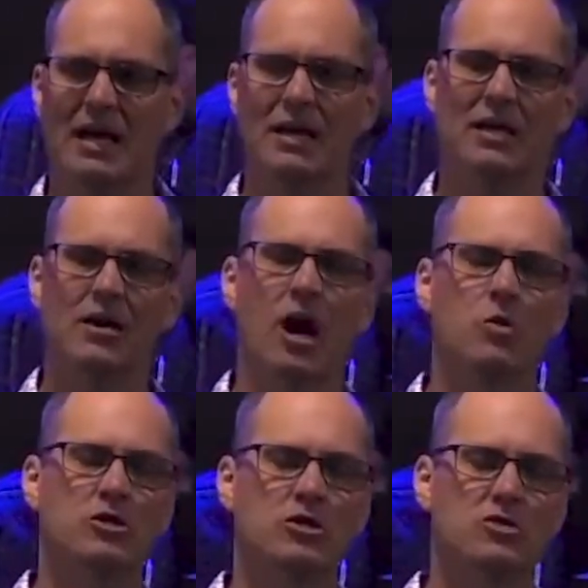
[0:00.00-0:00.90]
God
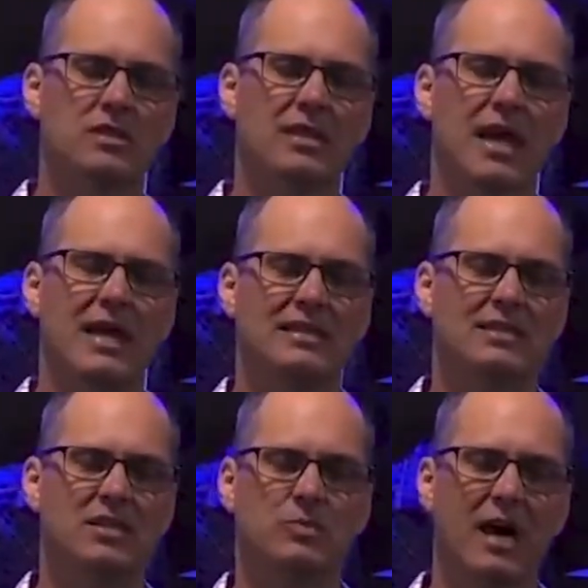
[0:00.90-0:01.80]
was using that to
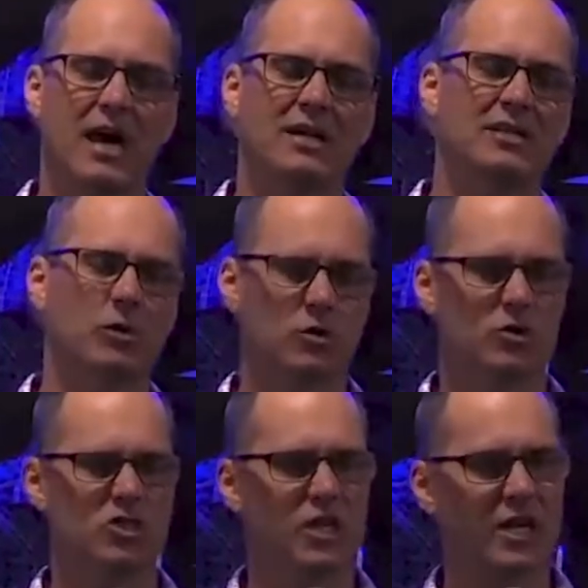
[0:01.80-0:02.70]
teach me how to deal with
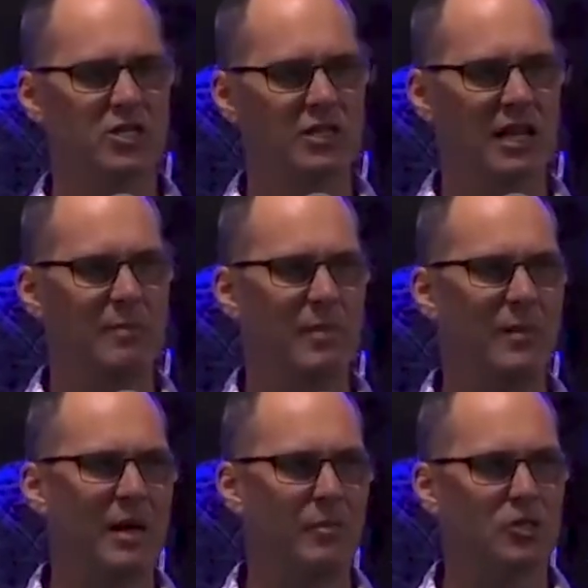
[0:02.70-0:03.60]
rejection, and maybe
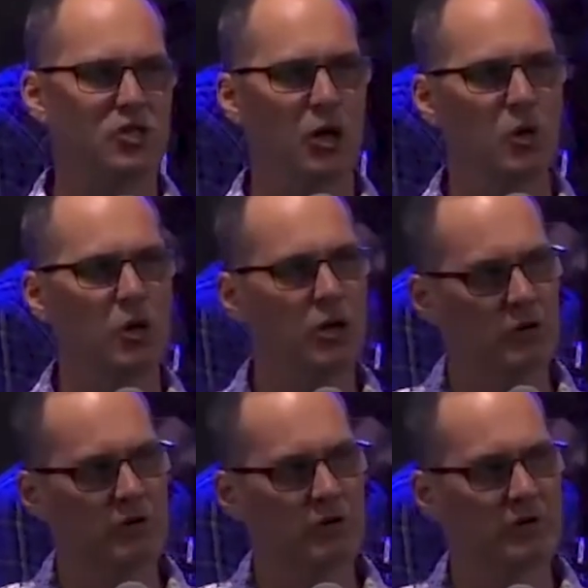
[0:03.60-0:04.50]
I'm a slow
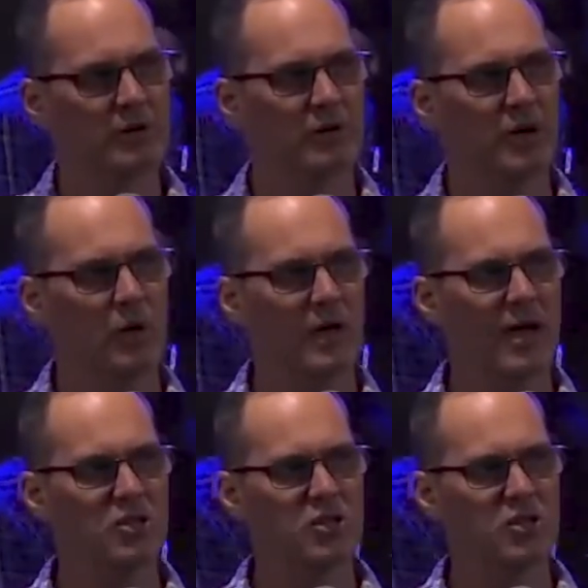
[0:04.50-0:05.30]
learner. Okay, I should